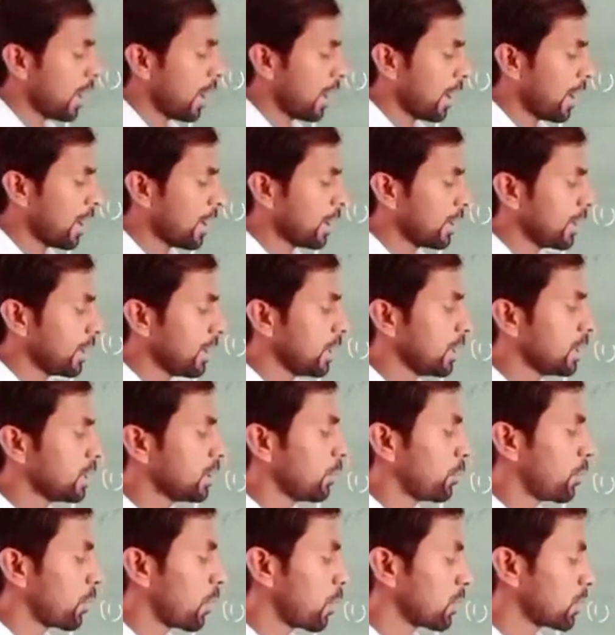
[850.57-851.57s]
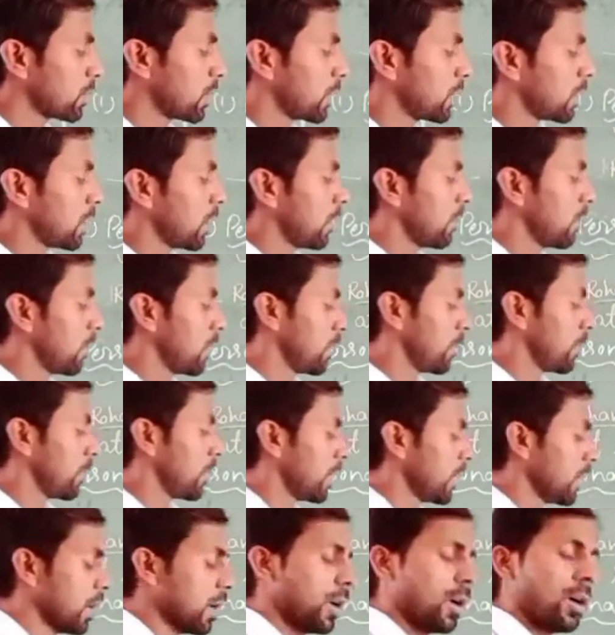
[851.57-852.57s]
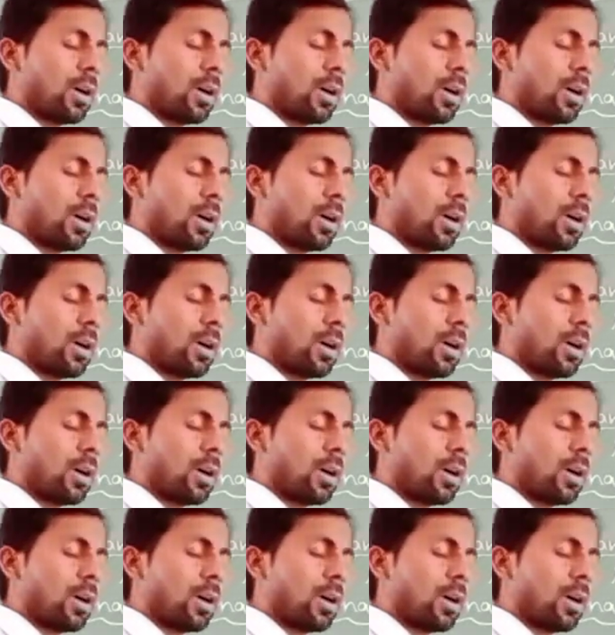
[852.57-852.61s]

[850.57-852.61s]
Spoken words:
and its possessive will be